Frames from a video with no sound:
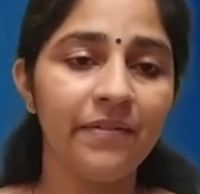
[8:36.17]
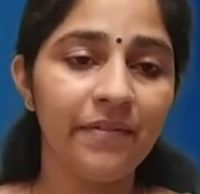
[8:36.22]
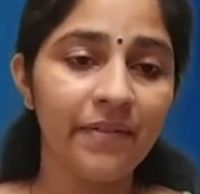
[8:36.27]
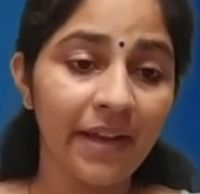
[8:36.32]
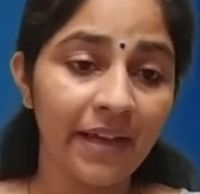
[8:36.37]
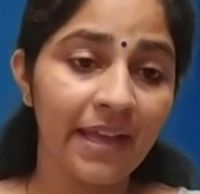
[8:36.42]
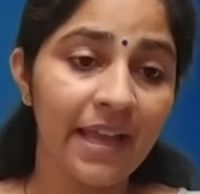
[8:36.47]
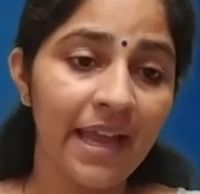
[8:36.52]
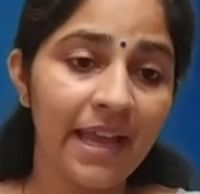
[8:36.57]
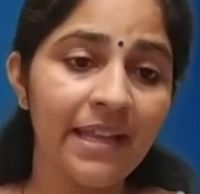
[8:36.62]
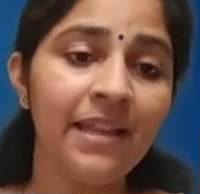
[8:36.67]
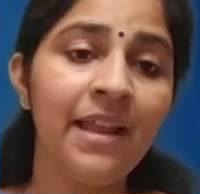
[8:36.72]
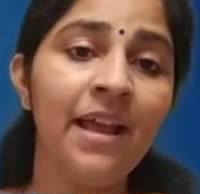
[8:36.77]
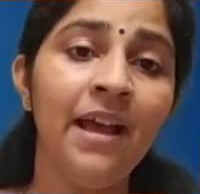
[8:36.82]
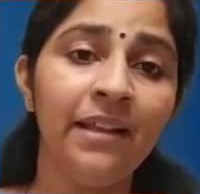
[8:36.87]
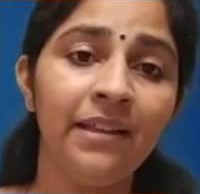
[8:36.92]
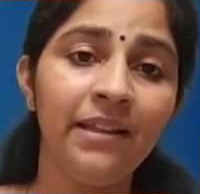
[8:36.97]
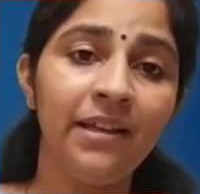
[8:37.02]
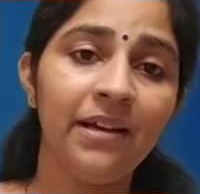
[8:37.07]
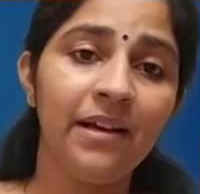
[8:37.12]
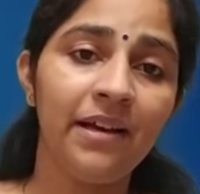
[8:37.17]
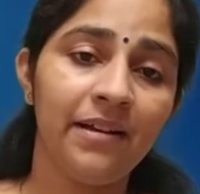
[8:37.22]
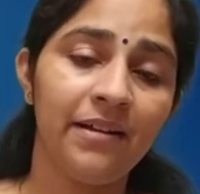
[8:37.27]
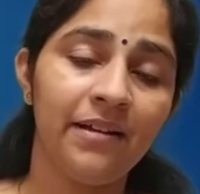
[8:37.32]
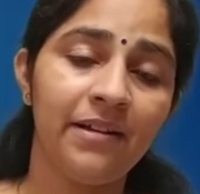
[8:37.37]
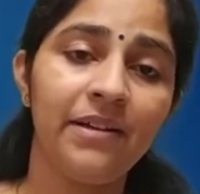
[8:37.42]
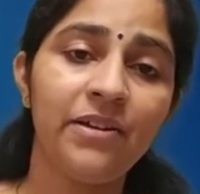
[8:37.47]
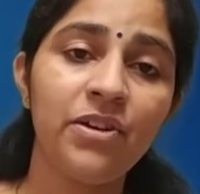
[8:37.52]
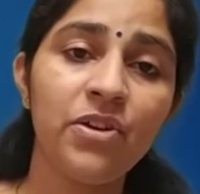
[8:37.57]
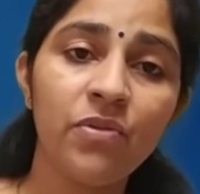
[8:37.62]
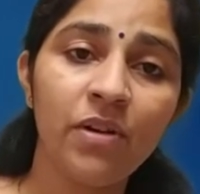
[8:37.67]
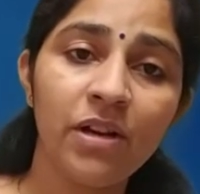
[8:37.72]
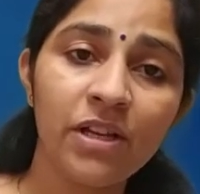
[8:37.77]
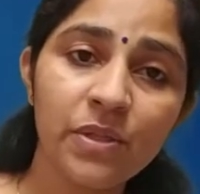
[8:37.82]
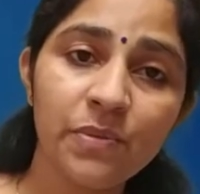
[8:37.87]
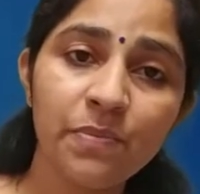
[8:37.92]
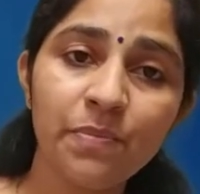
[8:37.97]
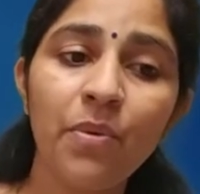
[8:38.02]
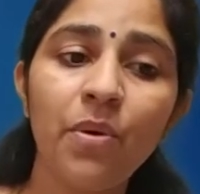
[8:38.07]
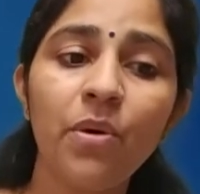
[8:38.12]
Again, the
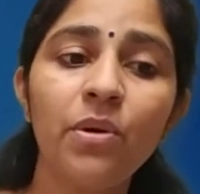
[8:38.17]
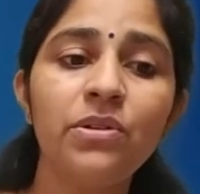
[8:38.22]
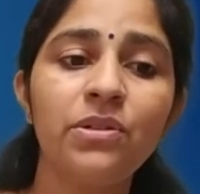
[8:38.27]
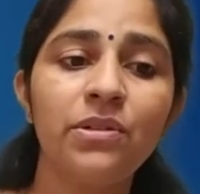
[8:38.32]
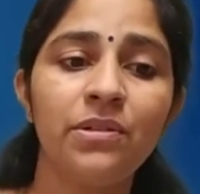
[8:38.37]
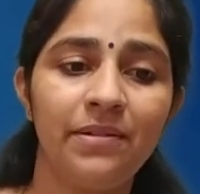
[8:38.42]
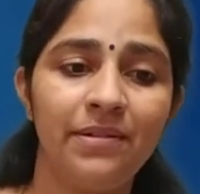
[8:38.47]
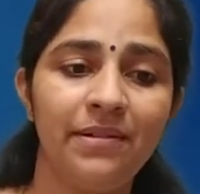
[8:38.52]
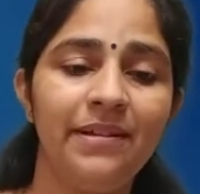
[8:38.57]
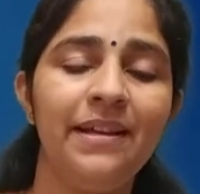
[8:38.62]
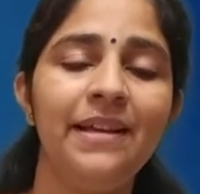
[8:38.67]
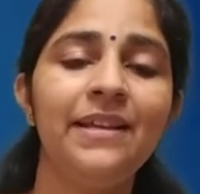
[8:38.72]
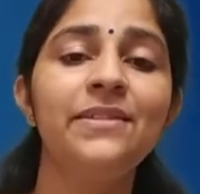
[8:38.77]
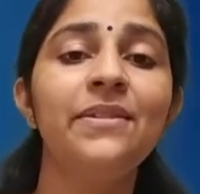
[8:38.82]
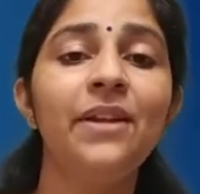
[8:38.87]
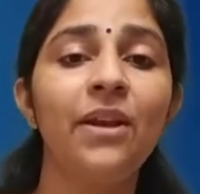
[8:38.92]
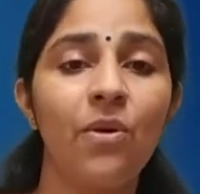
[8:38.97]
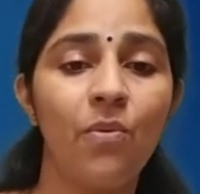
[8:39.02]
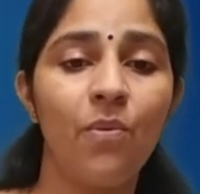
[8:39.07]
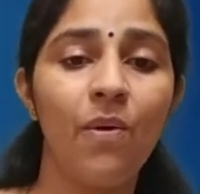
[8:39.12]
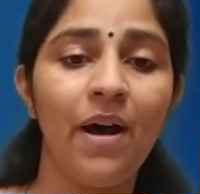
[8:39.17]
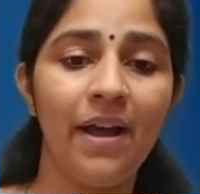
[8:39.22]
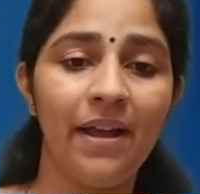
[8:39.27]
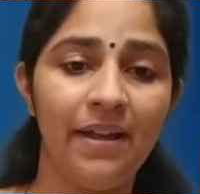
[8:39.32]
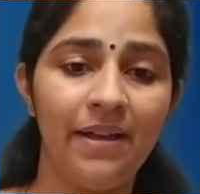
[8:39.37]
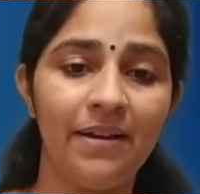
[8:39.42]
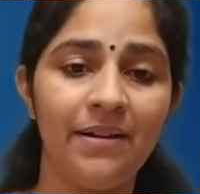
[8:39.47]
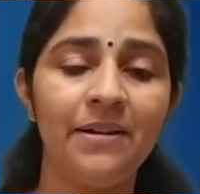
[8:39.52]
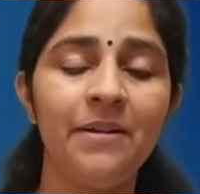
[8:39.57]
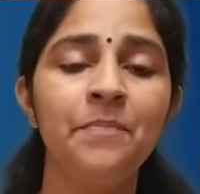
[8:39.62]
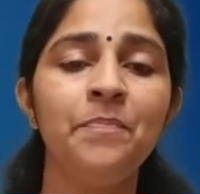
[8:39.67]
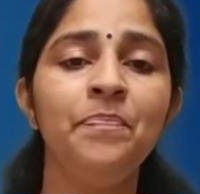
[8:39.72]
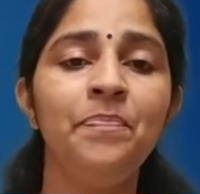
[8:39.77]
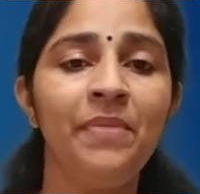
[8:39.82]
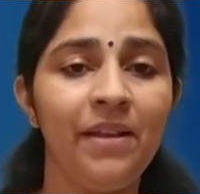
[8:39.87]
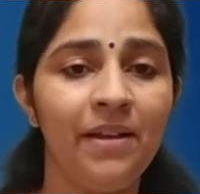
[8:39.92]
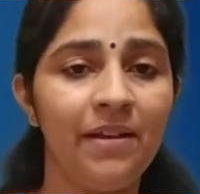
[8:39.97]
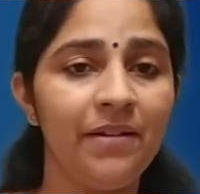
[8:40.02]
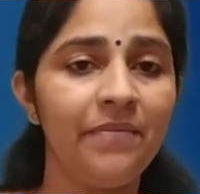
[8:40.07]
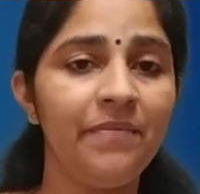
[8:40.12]
transport is required
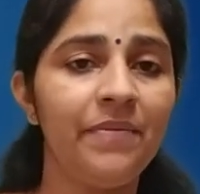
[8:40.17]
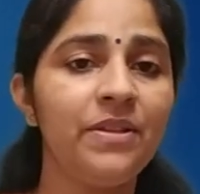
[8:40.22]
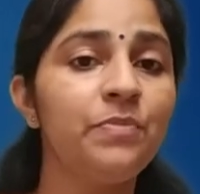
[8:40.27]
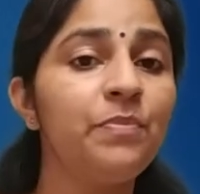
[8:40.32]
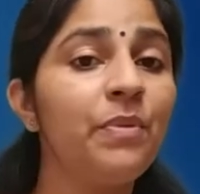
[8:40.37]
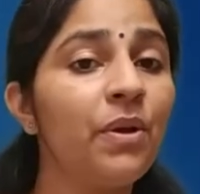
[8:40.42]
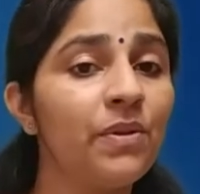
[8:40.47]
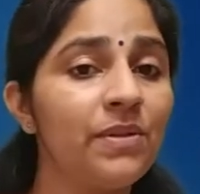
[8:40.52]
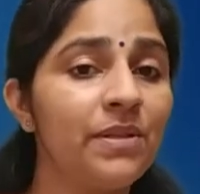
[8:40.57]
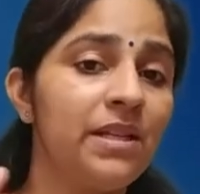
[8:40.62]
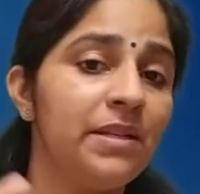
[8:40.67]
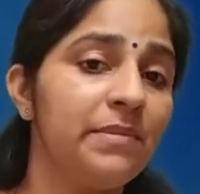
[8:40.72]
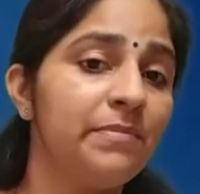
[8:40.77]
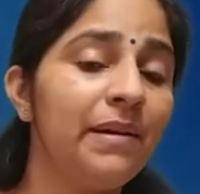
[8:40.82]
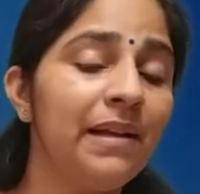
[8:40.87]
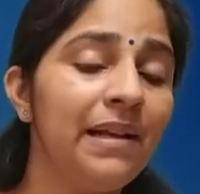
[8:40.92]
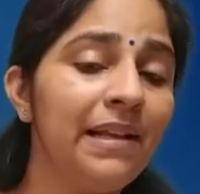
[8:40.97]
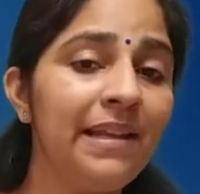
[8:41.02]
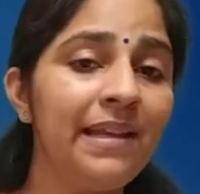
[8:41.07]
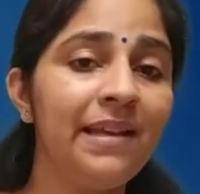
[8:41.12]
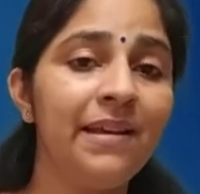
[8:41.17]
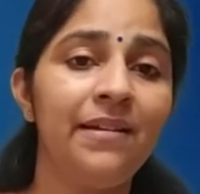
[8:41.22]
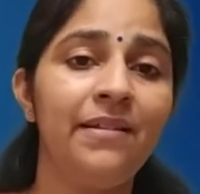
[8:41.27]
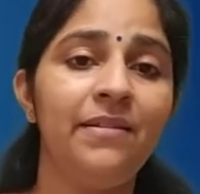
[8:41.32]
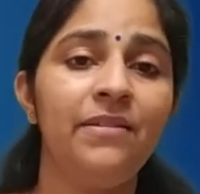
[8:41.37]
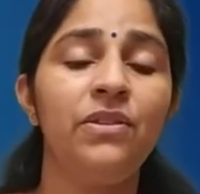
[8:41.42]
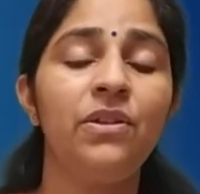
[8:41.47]
because it is bulkier.